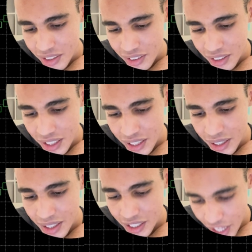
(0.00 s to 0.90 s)

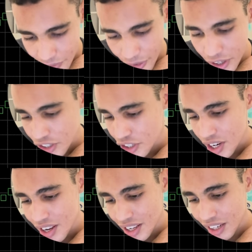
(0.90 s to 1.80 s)
the leverage,
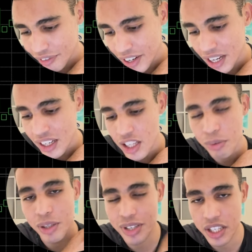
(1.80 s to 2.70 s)
and finally the
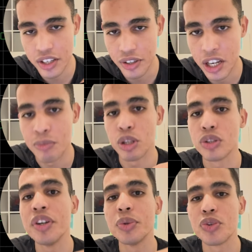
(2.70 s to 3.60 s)
optimization. I'm not
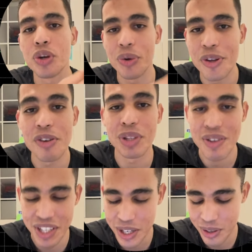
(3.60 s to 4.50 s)
going to show you the
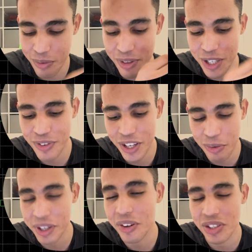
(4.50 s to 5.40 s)
optimization in this video
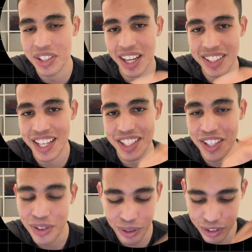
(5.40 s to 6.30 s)
because that's a
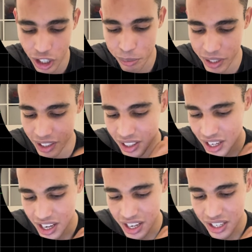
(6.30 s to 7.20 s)
single topic.
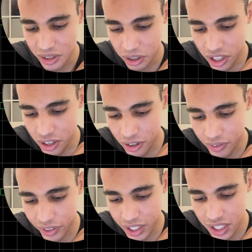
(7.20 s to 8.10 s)
So here,
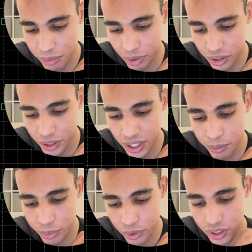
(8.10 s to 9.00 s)
for example, you
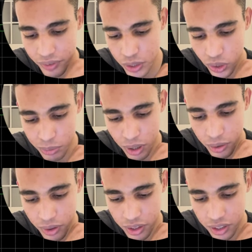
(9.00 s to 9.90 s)
can put the visual
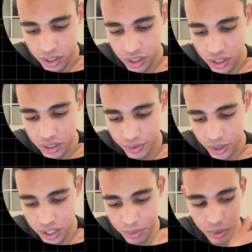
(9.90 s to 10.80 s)
mode. For
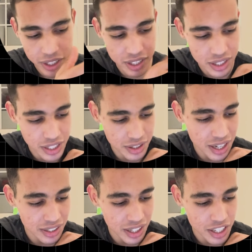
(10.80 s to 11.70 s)
example, I can select
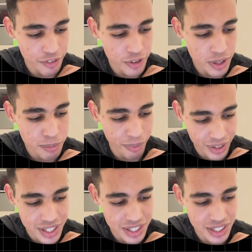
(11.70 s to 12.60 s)
that, and if I
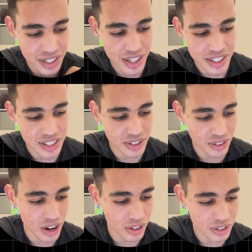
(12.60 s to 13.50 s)
press
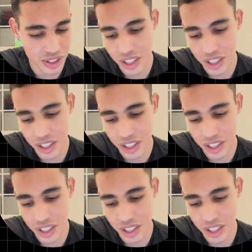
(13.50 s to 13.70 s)
start,